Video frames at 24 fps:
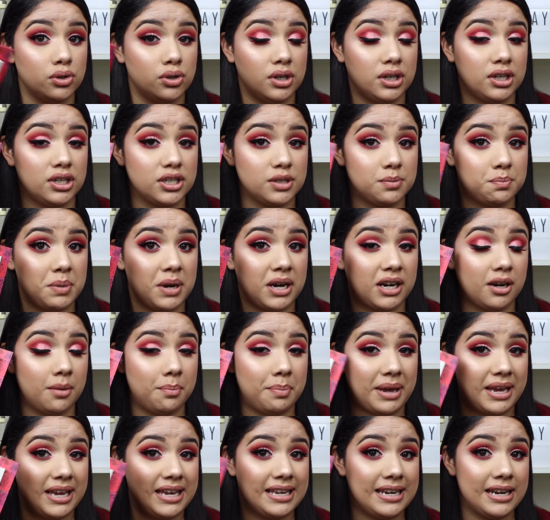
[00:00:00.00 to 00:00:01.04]
so you can just pick
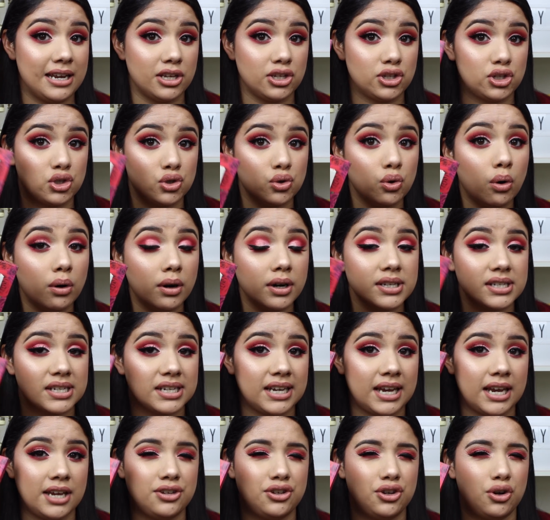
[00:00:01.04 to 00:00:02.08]
up in stores
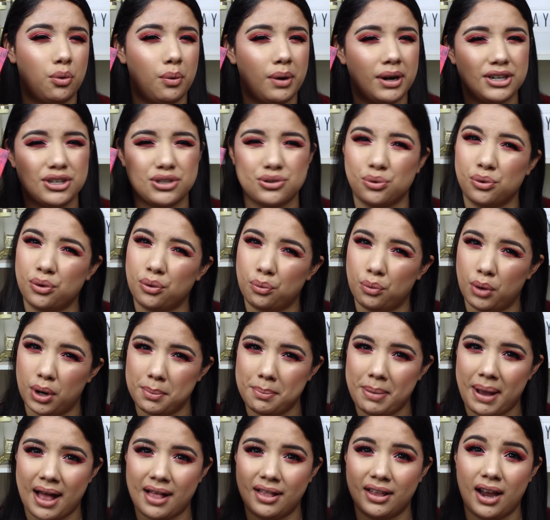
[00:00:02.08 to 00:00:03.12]
in case you don't want to just order
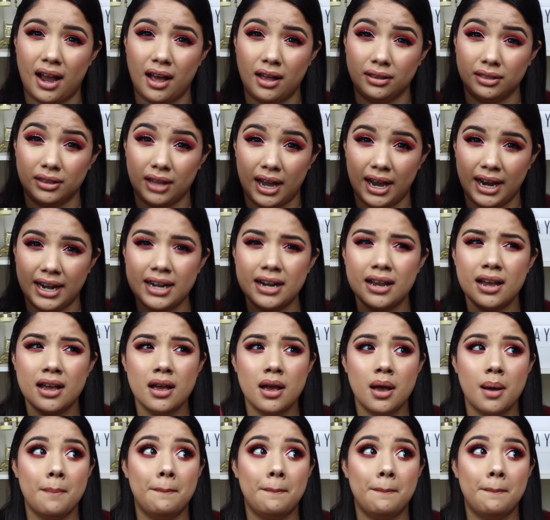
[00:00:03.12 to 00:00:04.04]
one palette online.